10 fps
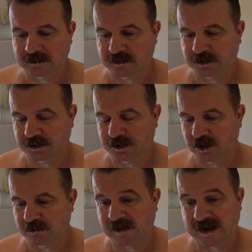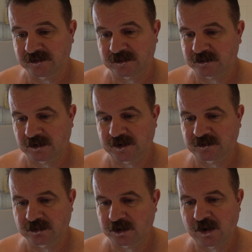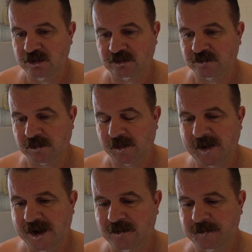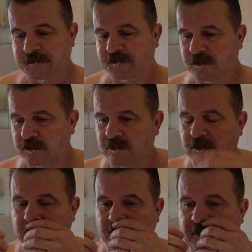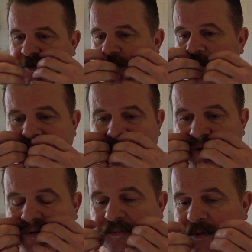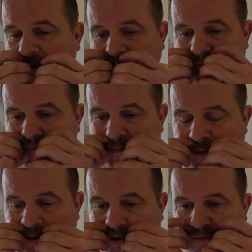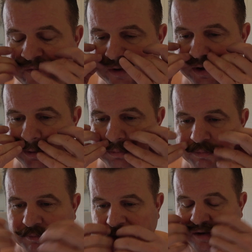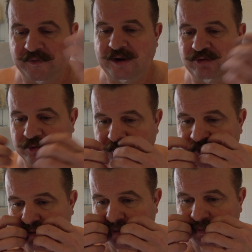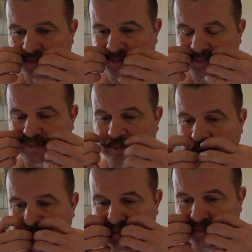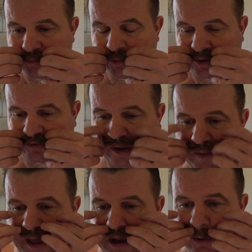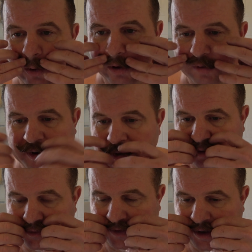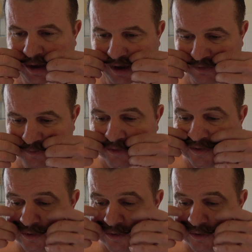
the Hope razors. Like, there's not loads of them about. You know, I don't think he manufactured them for, well, when I say that long, I mean like decades.